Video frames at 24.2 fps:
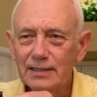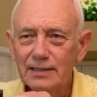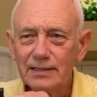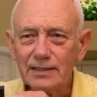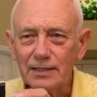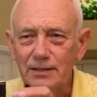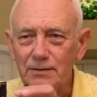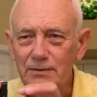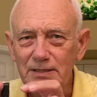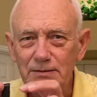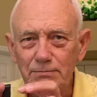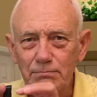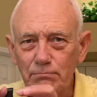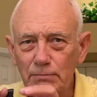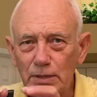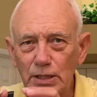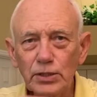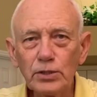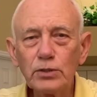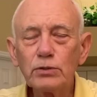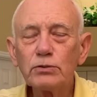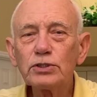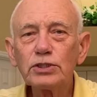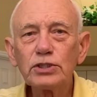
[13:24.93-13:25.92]
the
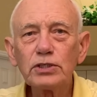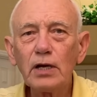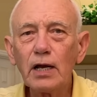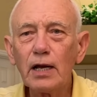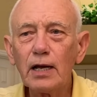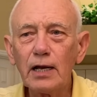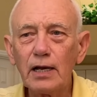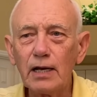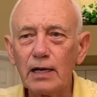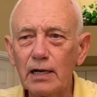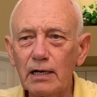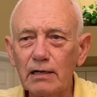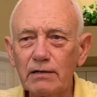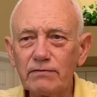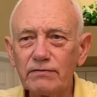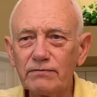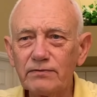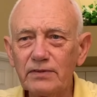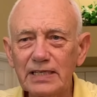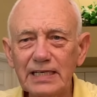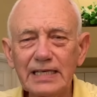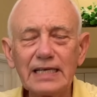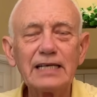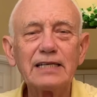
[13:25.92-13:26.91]
minutia
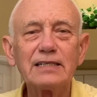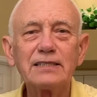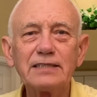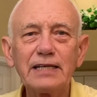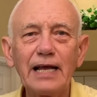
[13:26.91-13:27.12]
of the end